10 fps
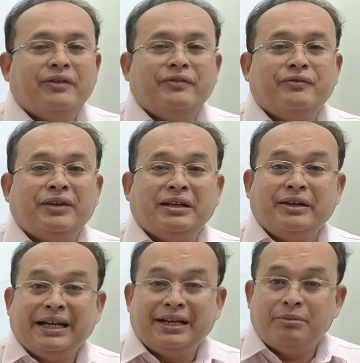When I
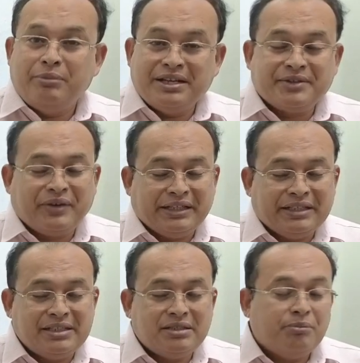headed manager
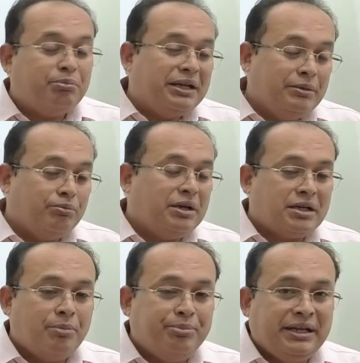finance, my
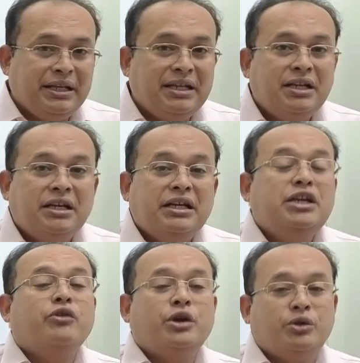company
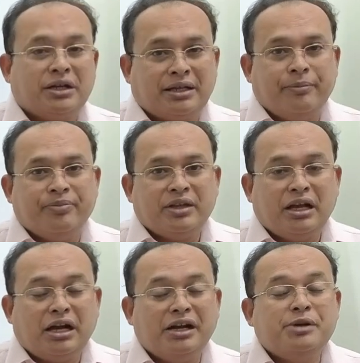EOU that time
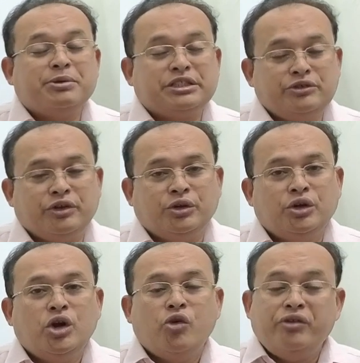100% EOU.
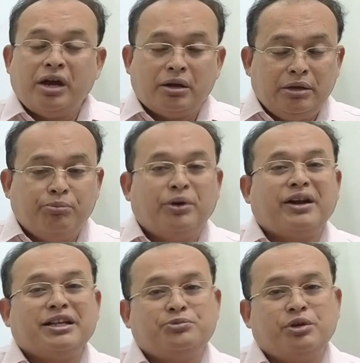We are import or
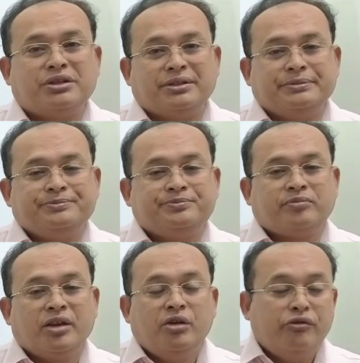export.
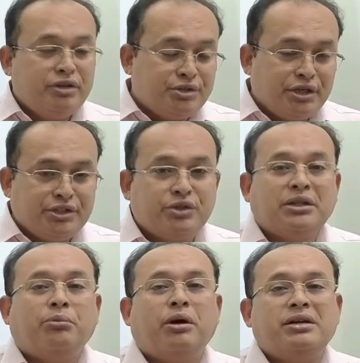We used to execute the
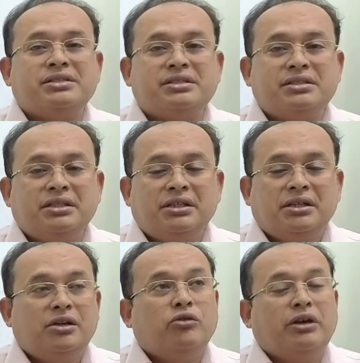bonds
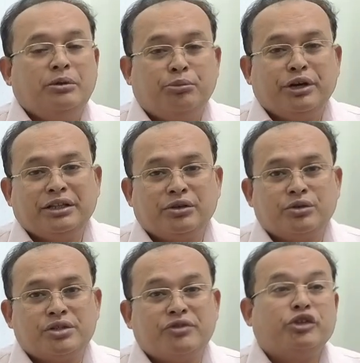while importing the
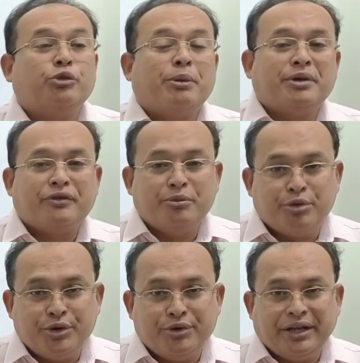goods without payment of import
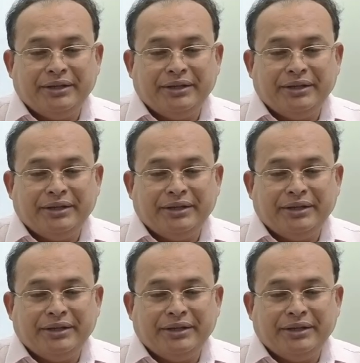duty,